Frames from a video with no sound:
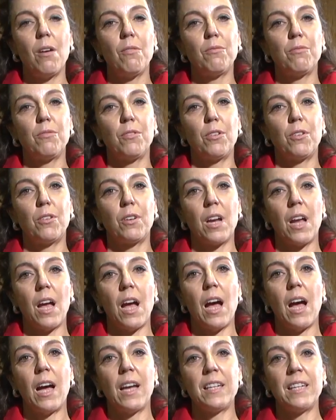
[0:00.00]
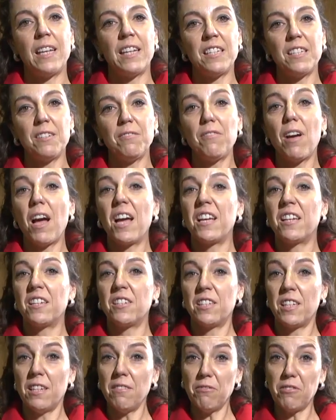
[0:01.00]
For
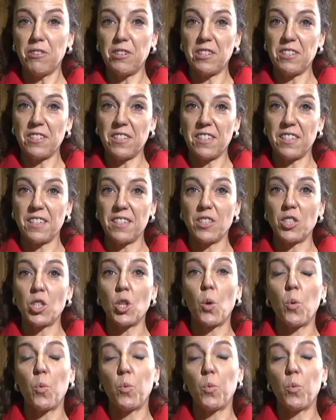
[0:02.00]
identifying differences,